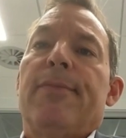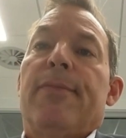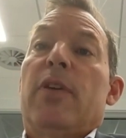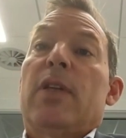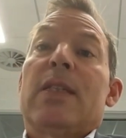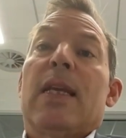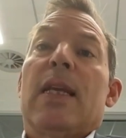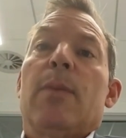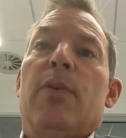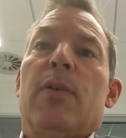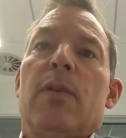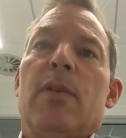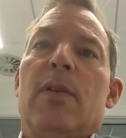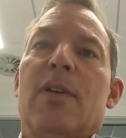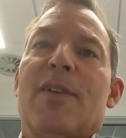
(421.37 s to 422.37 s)
For
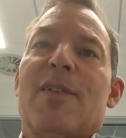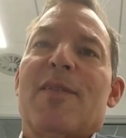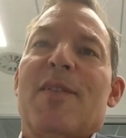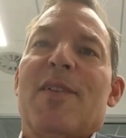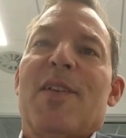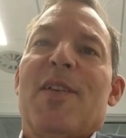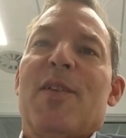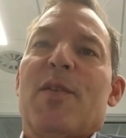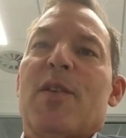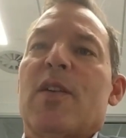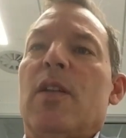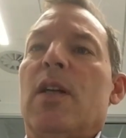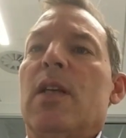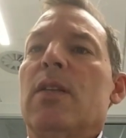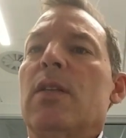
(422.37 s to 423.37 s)
example, our
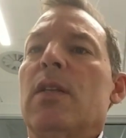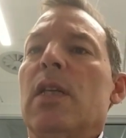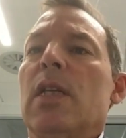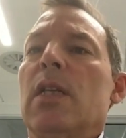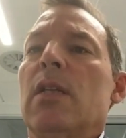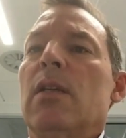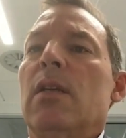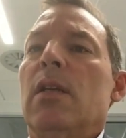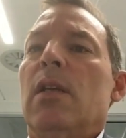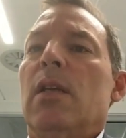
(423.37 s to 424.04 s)
clients need